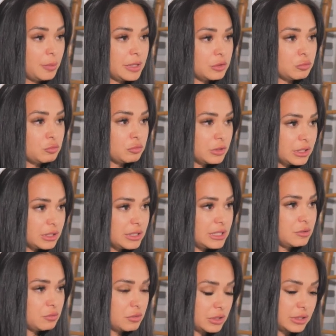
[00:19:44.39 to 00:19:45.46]
but it
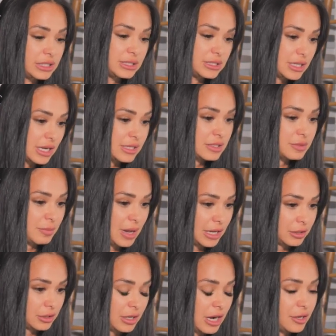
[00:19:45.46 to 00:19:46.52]
really really does
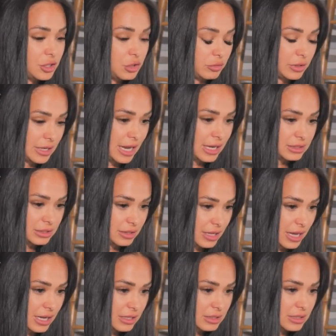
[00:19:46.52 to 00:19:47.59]
matter how you react to
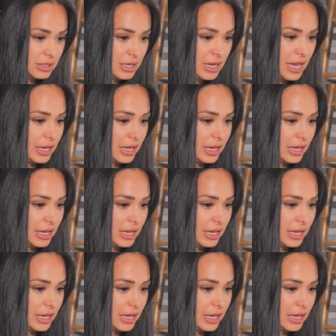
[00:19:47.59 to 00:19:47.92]
that